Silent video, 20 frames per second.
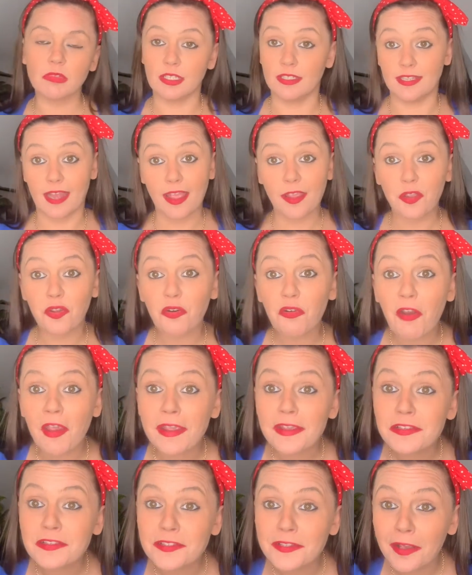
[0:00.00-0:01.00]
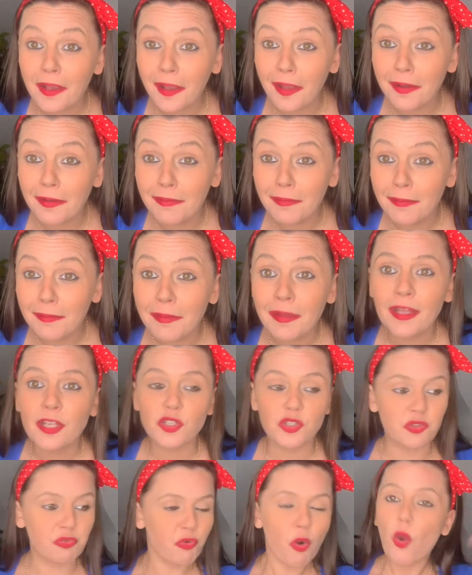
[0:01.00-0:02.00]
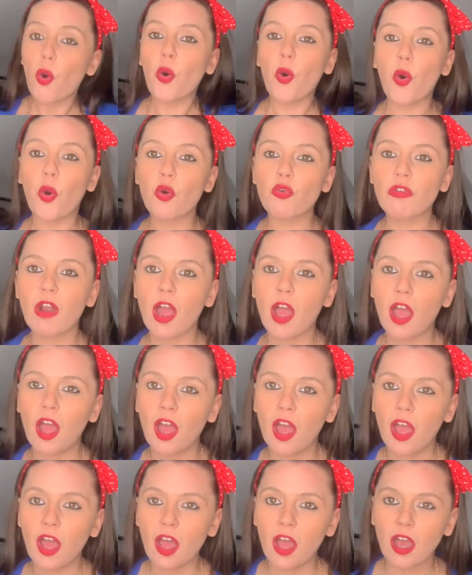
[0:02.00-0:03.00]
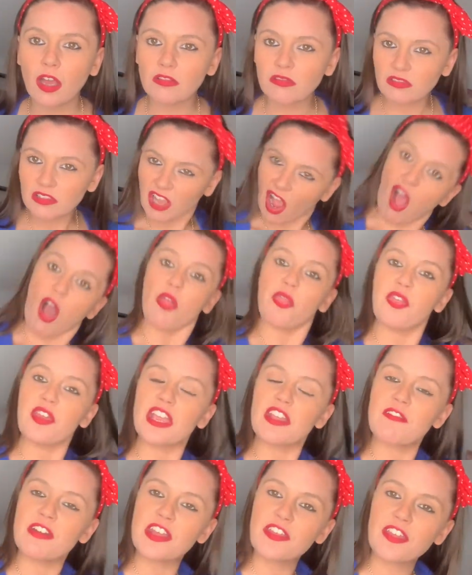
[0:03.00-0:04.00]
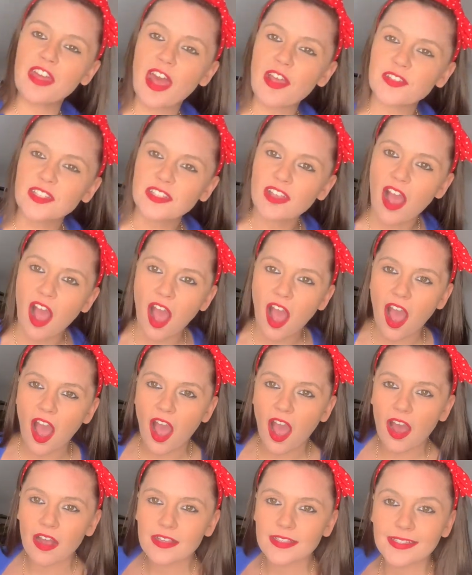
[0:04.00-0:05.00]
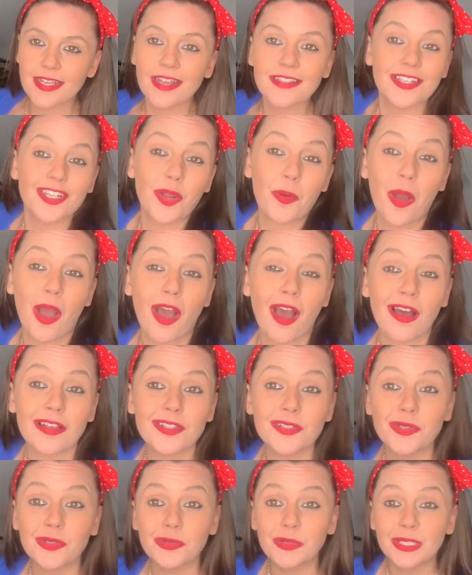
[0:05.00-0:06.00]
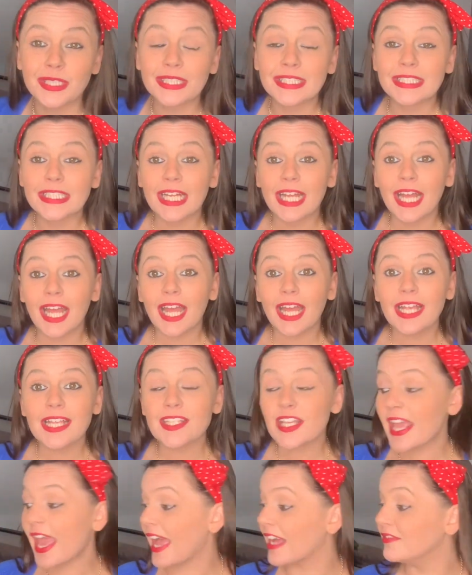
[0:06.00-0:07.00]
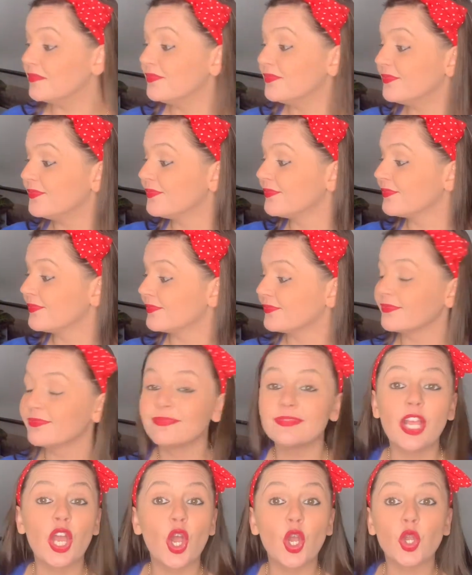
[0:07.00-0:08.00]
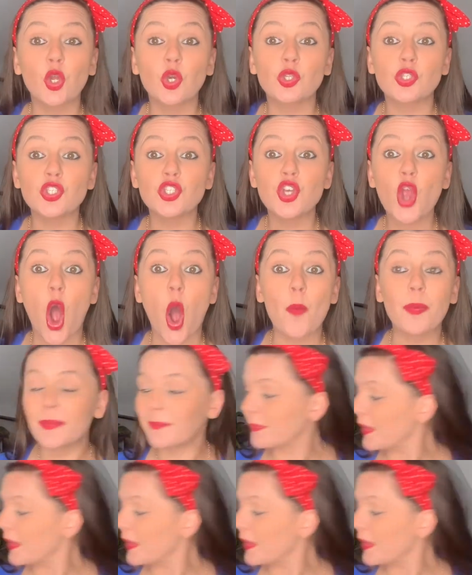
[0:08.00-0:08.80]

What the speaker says: decorator, drawer. Can't think of anything else that's art. See, I don't know art at all. So yeah, good shop.